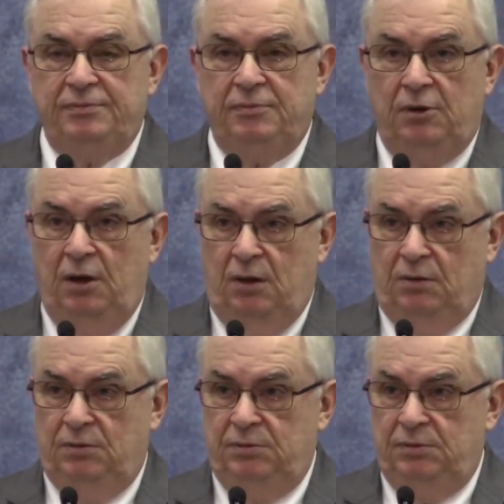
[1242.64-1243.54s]
Oh,
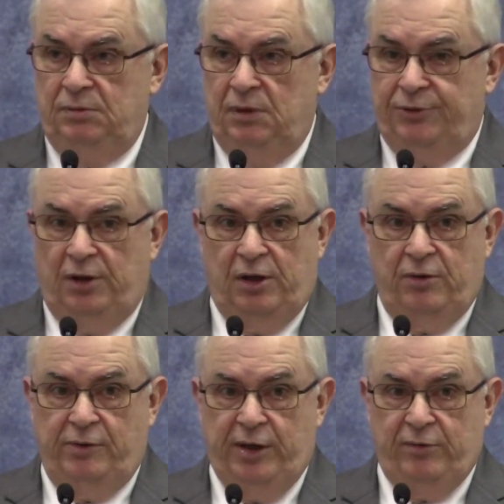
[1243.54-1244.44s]
I thought I
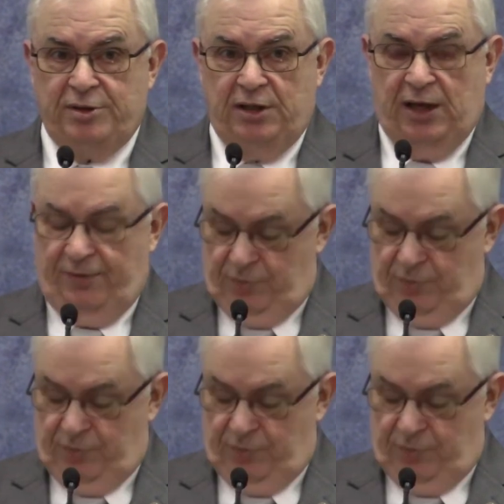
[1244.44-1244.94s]
already was alive.